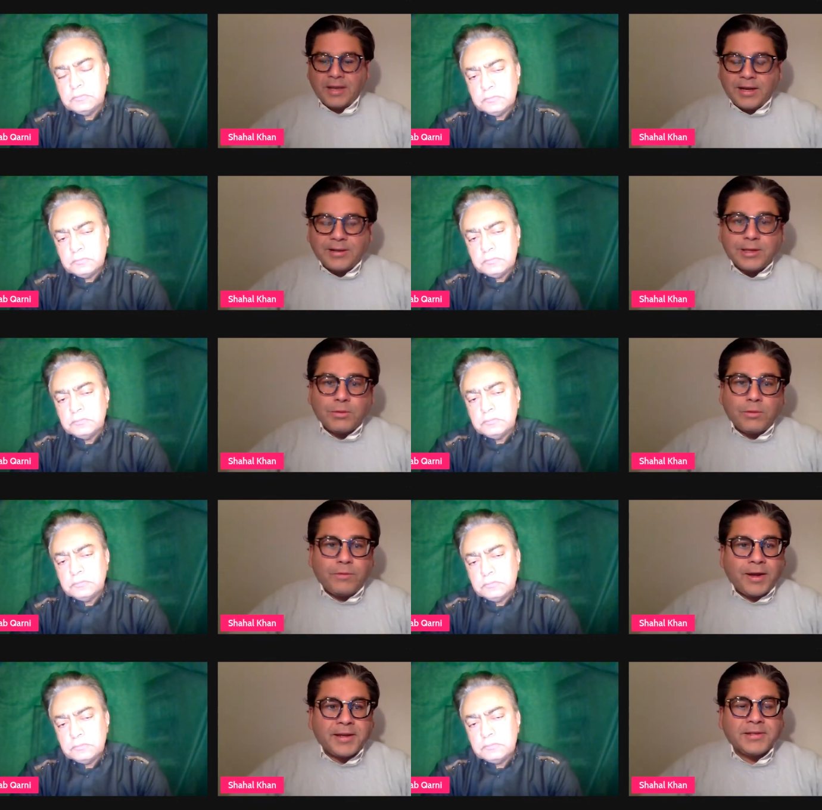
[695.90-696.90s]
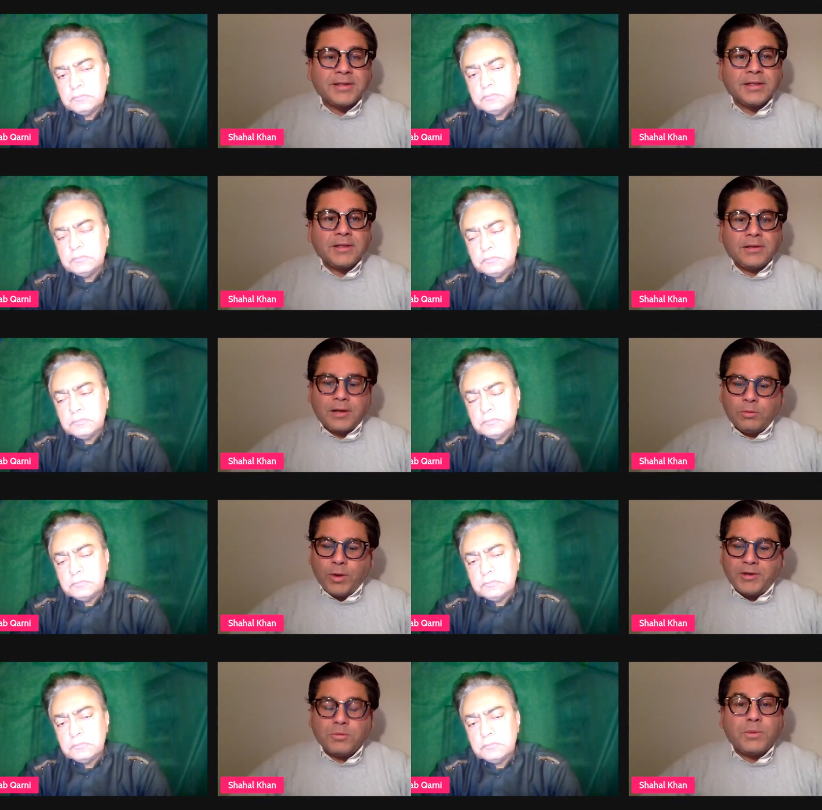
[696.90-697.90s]
Speaker 1: And I think we'll find a
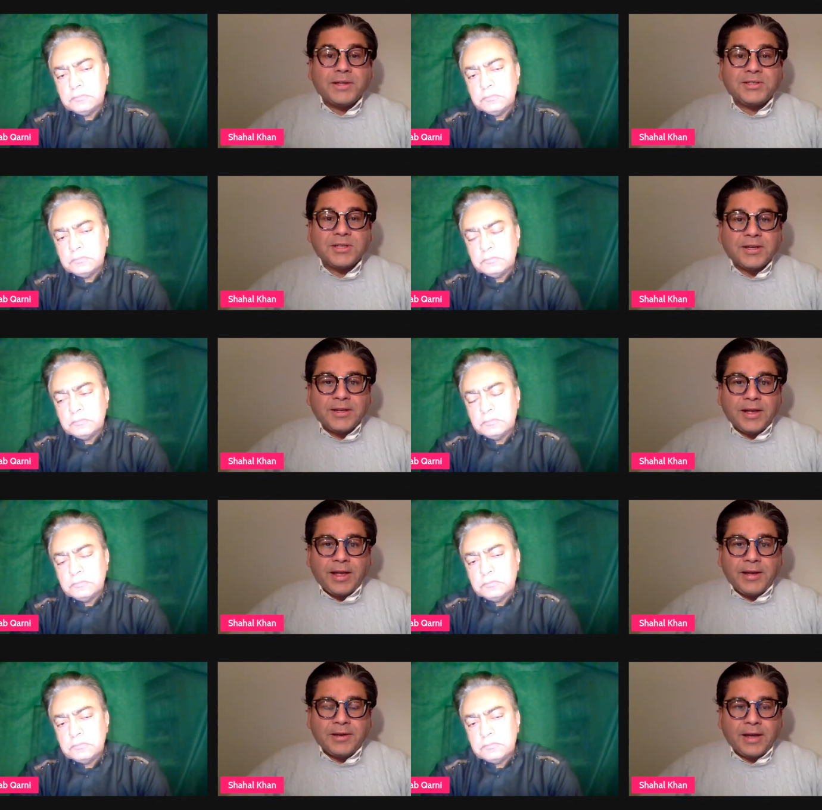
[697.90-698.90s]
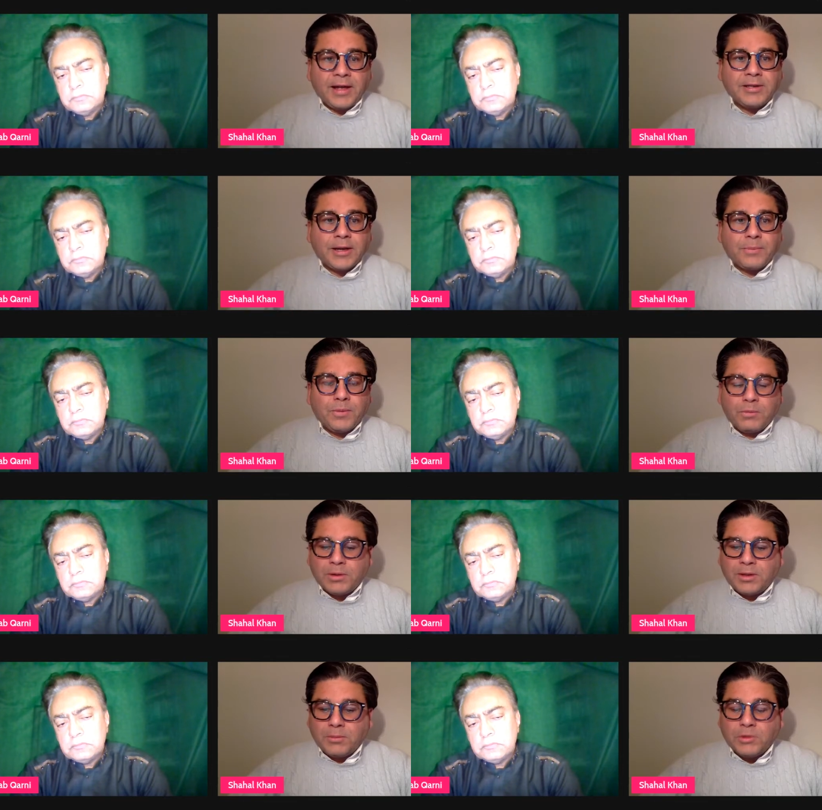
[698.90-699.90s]
way to bridge and end up
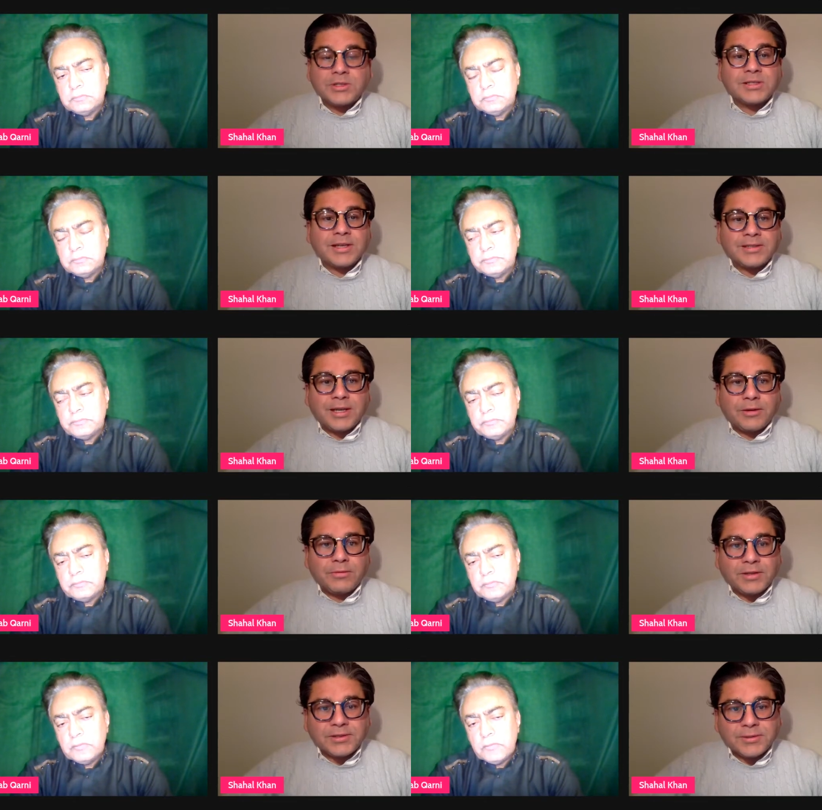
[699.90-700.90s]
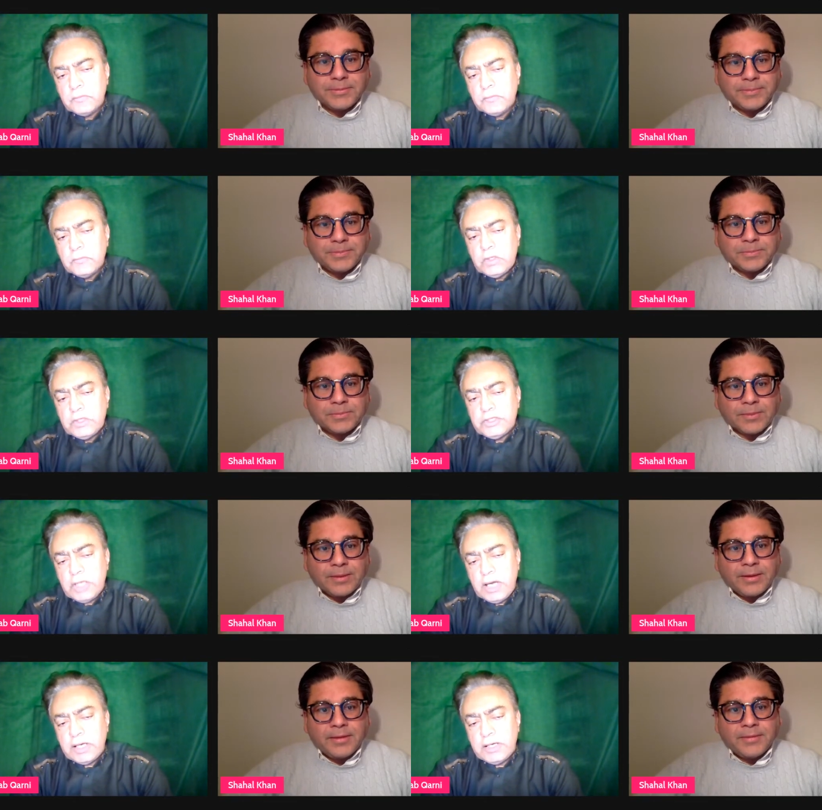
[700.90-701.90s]
with the most success out of this?
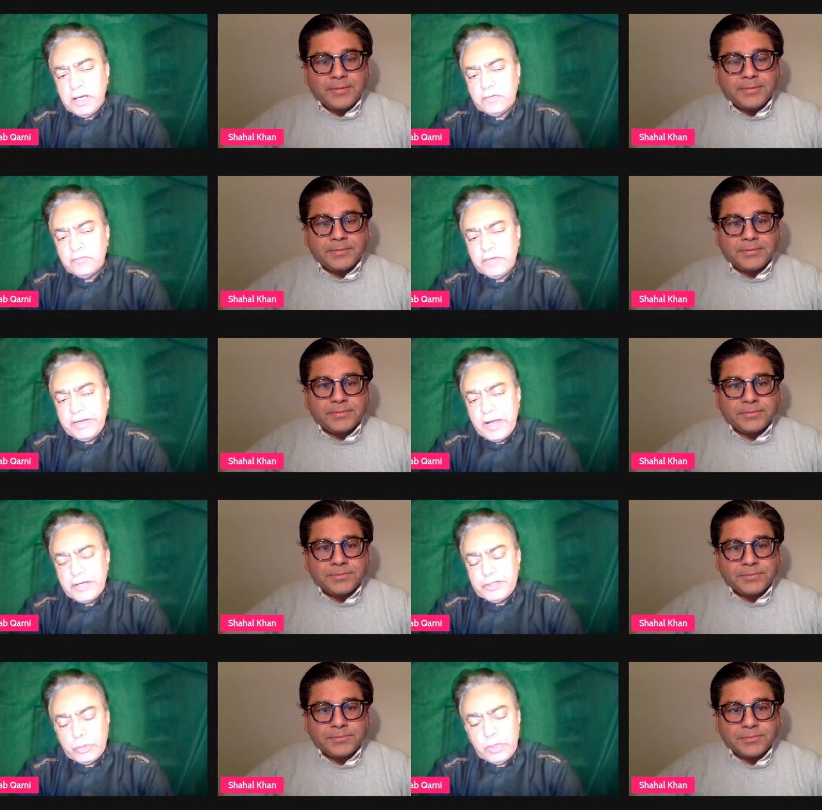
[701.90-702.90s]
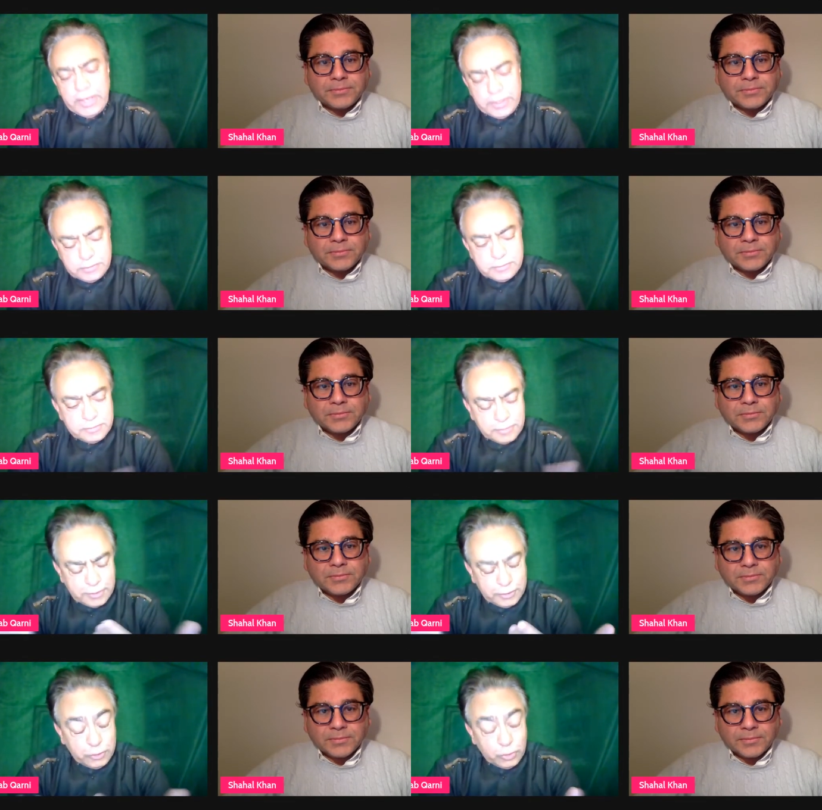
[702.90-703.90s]
Speaker 2: Shahal Khan, very articulate.
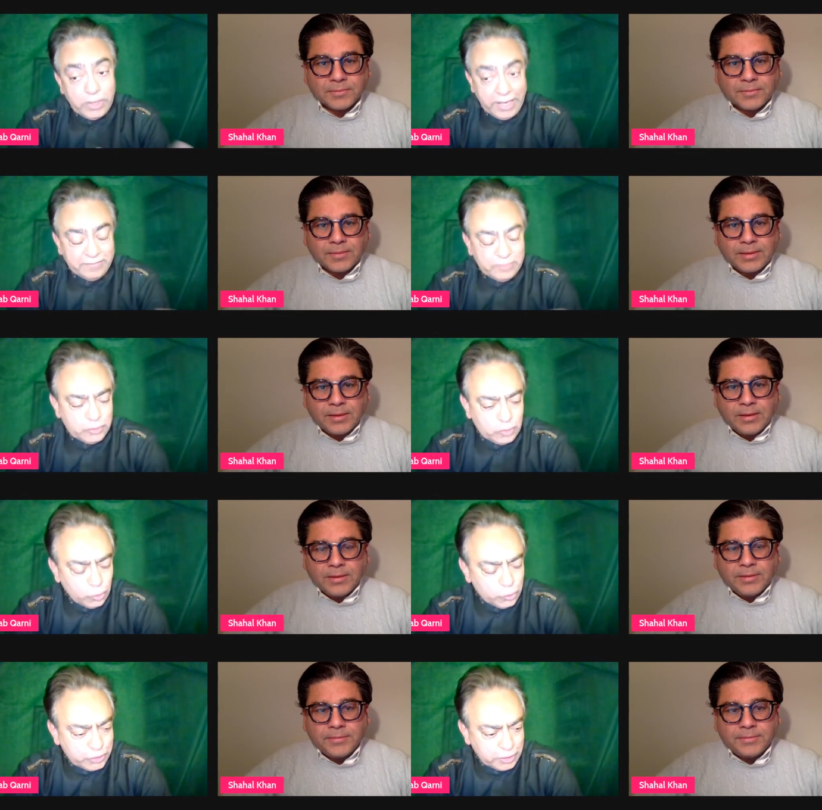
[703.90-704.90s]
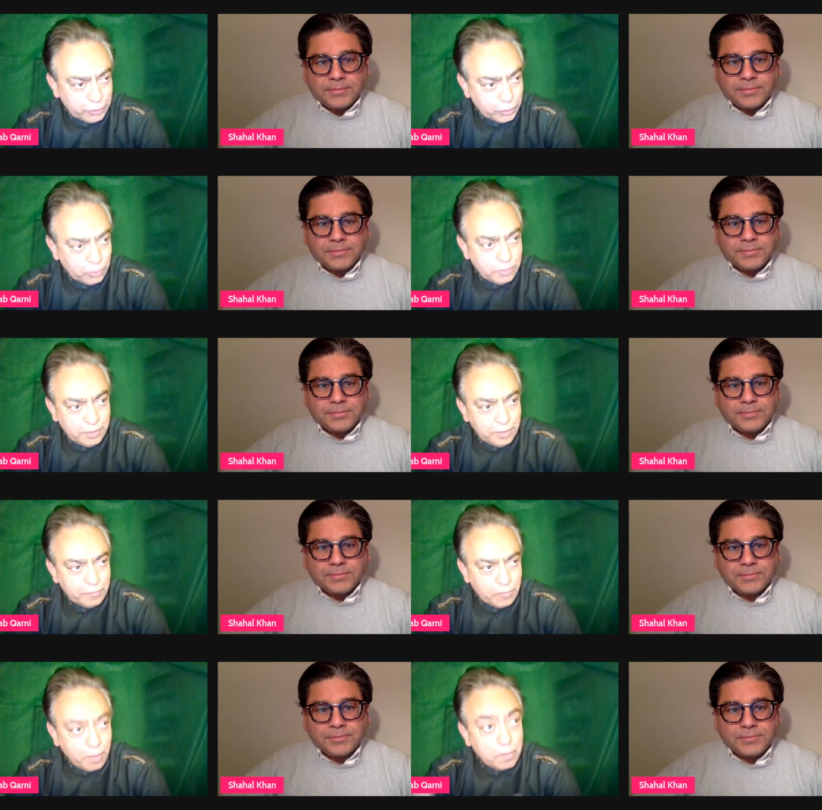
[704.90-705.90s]
Uh, you gave the solution, you know,
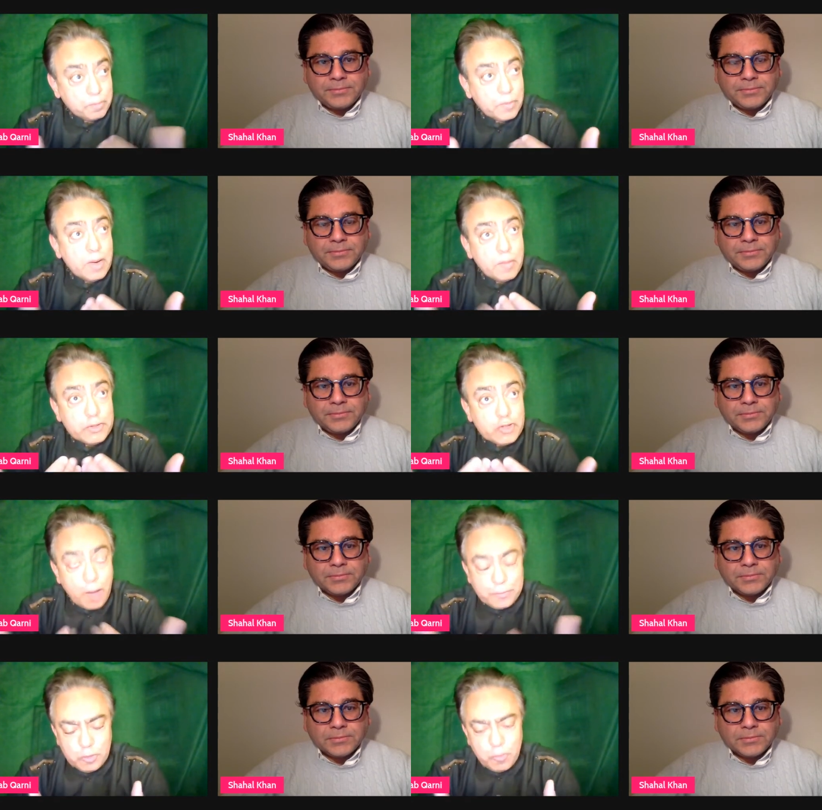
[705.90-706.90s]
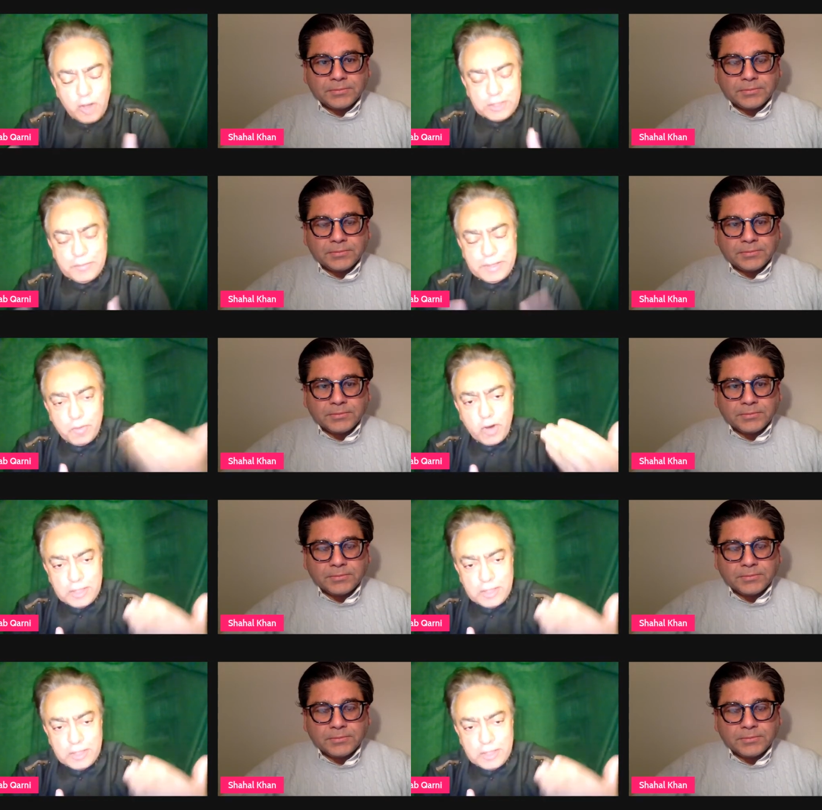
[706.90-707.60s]
from top to bottom and